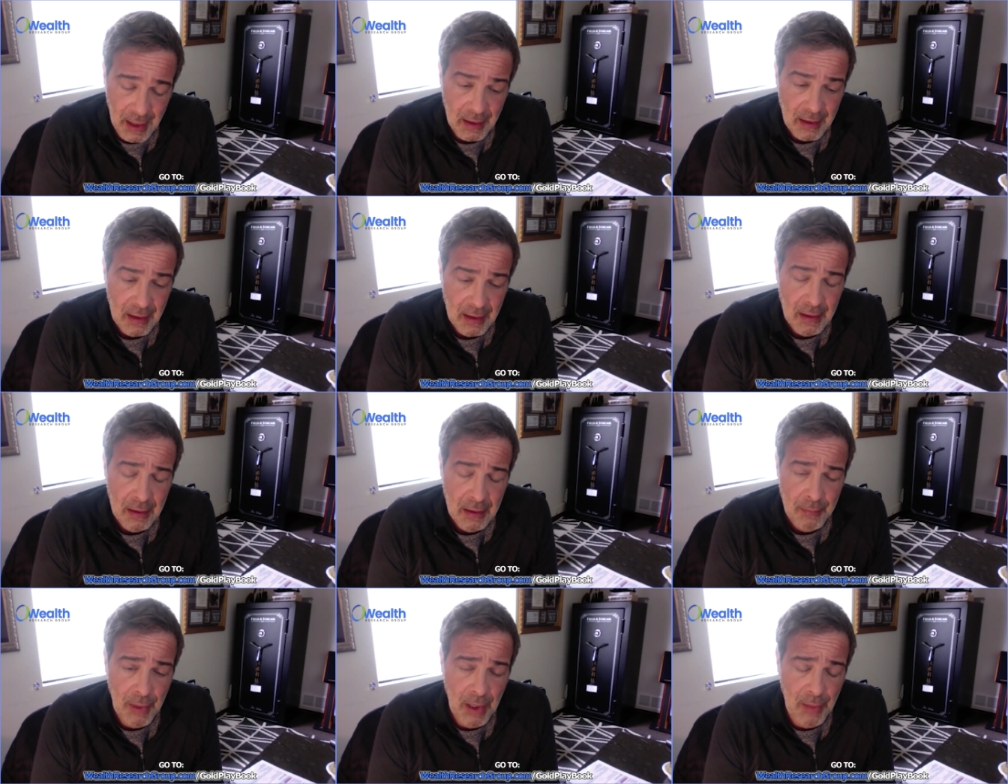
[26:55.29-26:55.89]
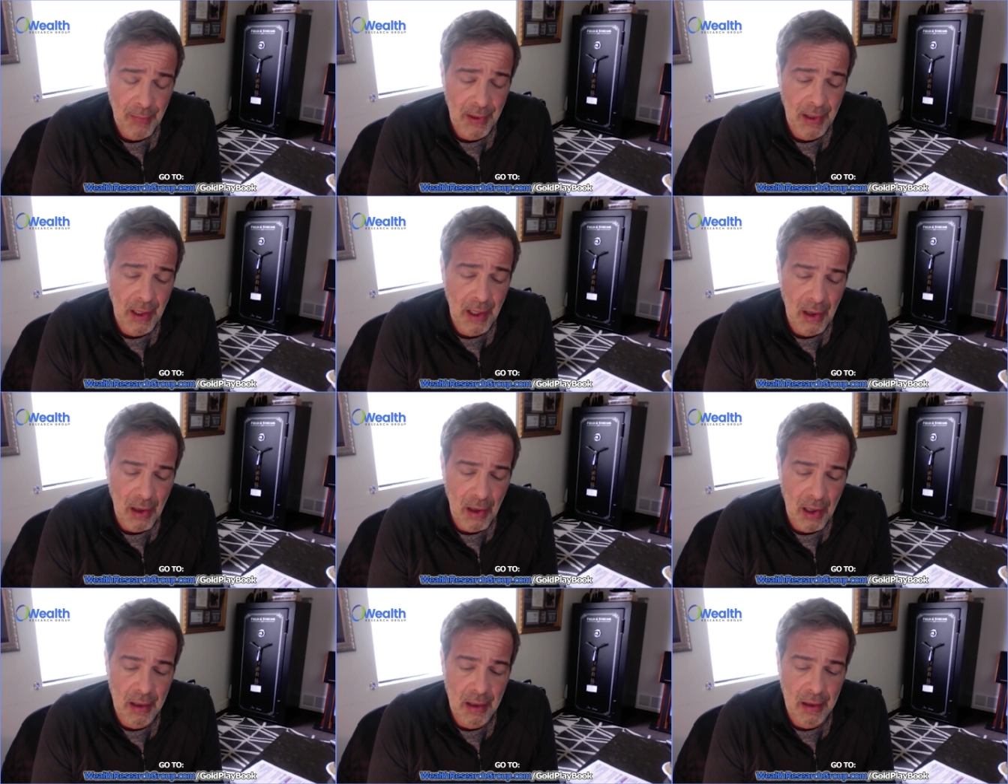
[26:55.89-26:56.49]
hey,
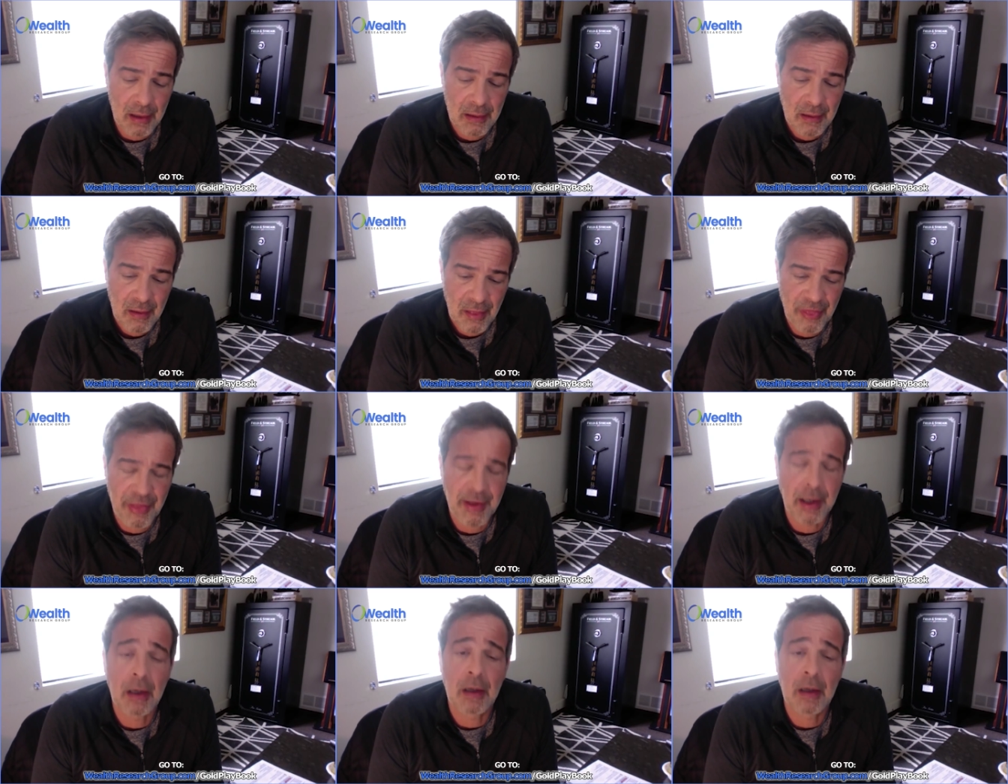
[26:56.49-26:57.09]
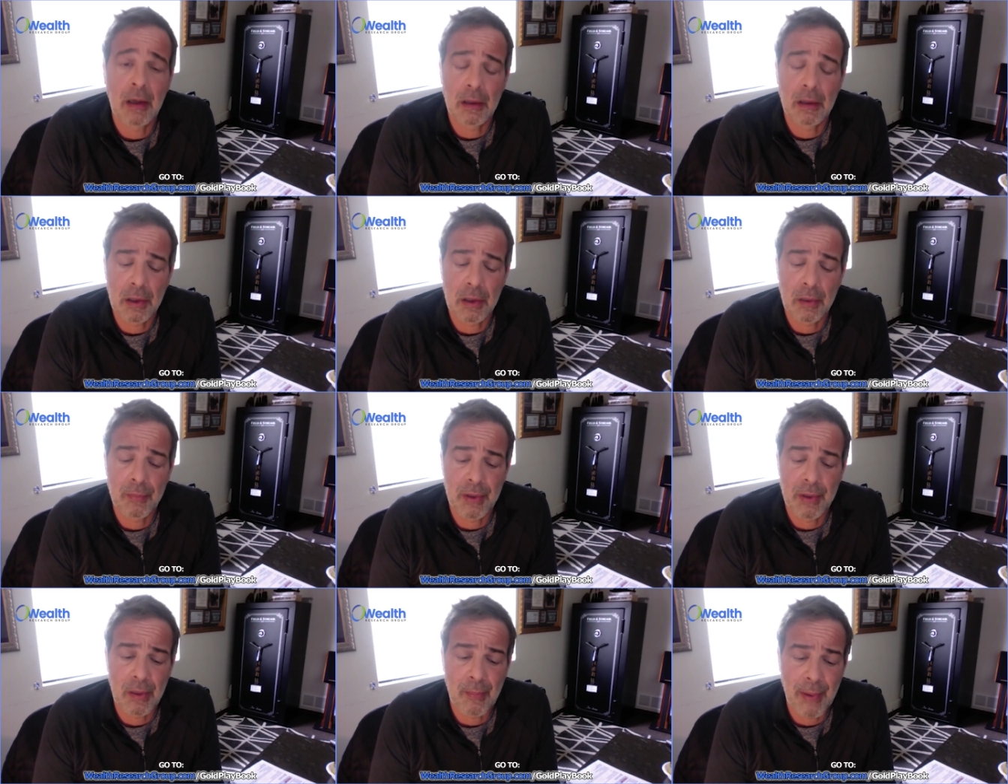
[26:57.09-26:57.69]
maybe I ought to think
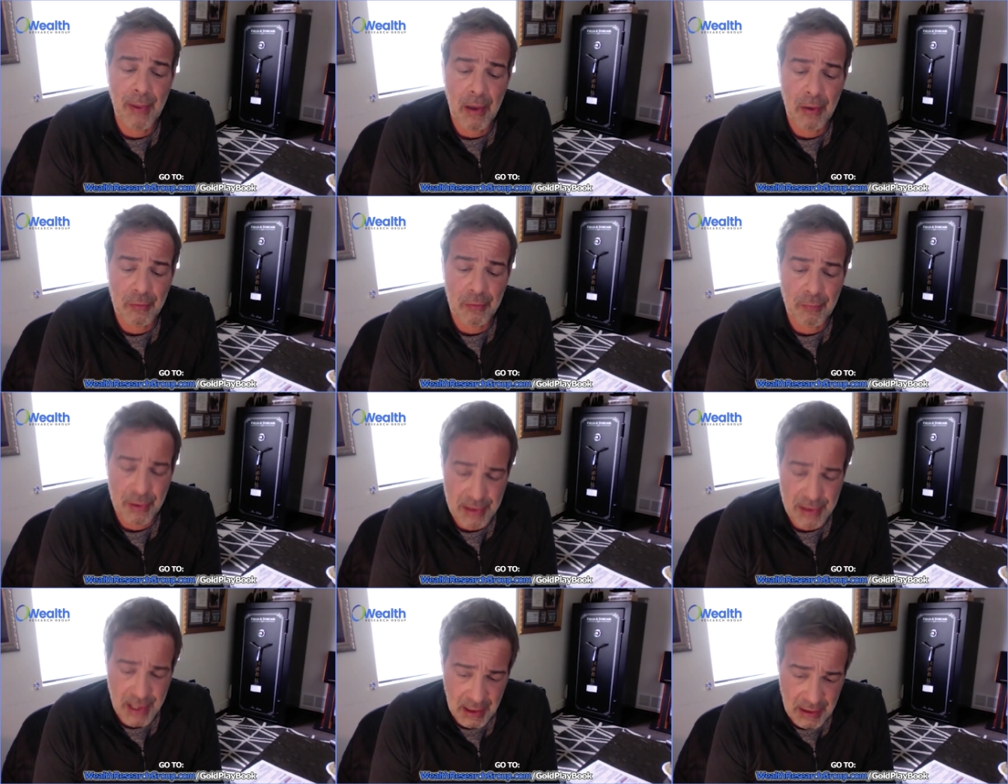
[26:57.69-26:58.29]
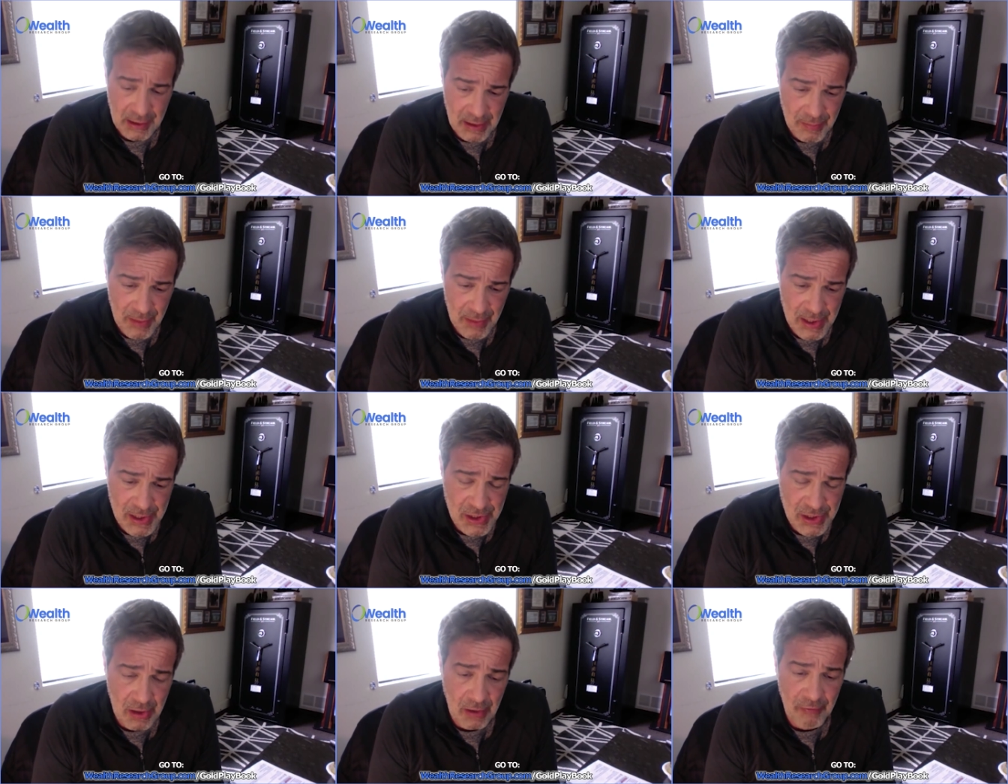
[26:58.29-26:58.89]
a little bit about
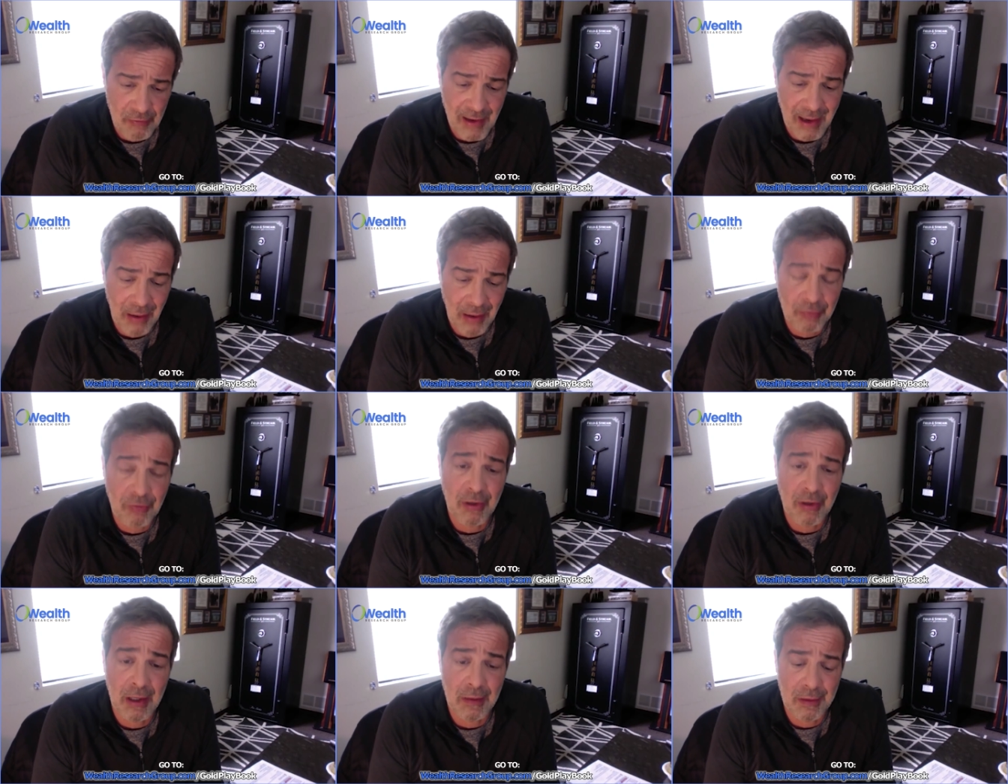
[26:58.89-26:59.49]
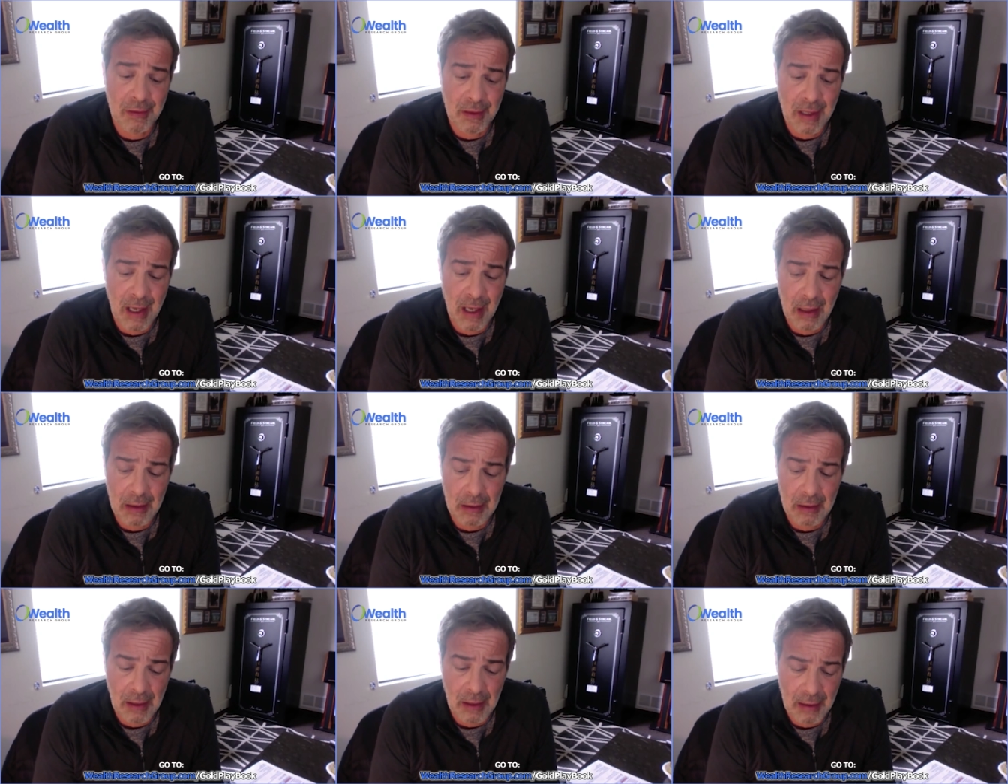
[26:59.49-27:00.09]
protecting myself outside
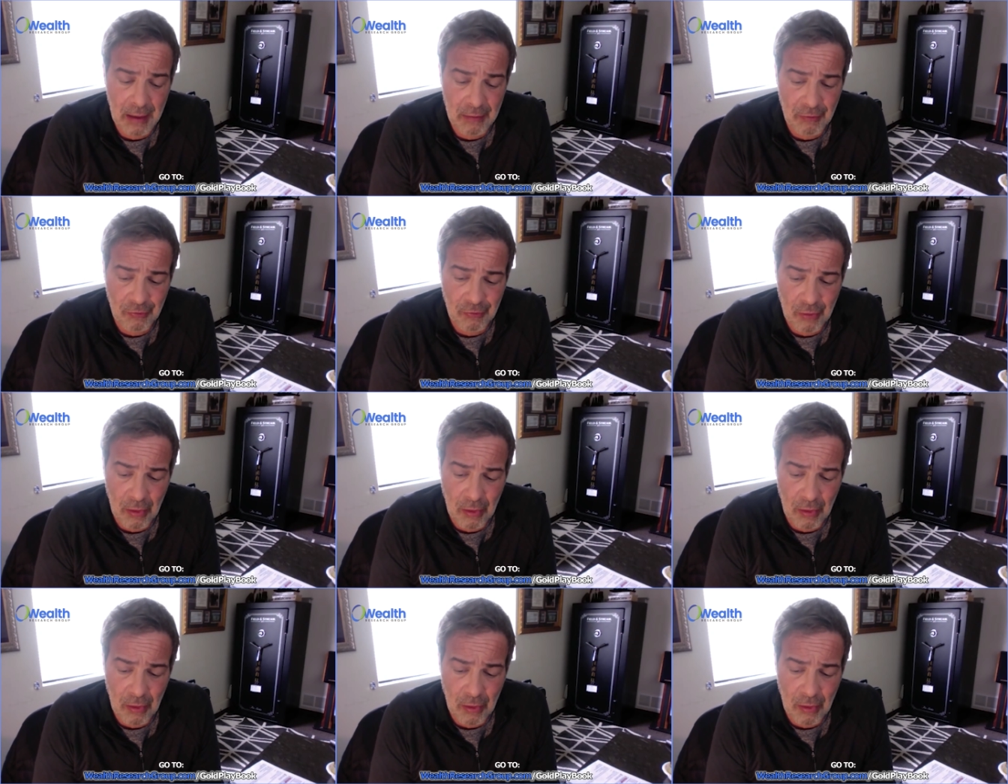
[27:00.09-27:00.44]
the dollar.